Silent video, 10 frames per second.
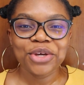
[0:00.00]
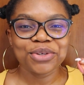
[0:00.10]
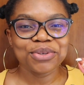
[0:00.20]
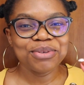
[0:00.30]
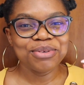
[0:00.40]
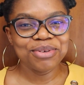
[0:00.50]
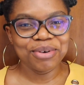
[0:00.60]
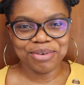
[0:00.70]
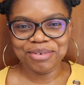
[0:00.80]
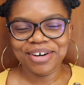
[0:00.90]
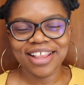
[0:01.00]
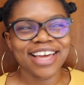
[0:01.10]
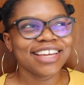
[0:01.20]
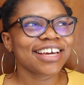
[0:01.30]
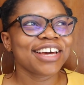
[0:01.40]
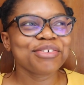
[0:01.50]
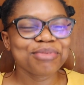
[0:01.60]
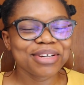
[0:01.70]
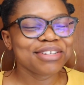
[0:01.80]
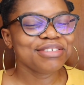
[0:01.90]
you know, like,
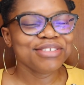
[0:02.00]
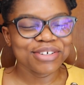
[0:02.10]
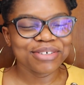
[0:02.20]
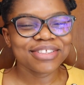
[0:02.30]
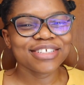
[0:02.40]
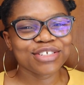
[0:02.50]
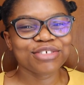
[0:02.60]
we know the